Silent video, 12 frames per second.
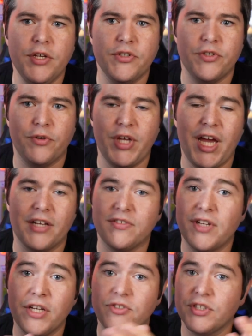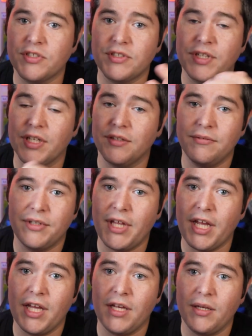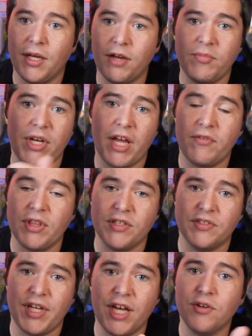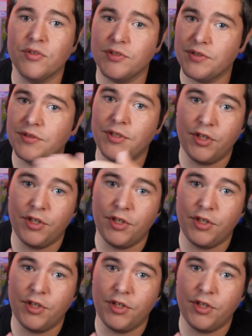So yeah, it's not just that they have been having these scandals.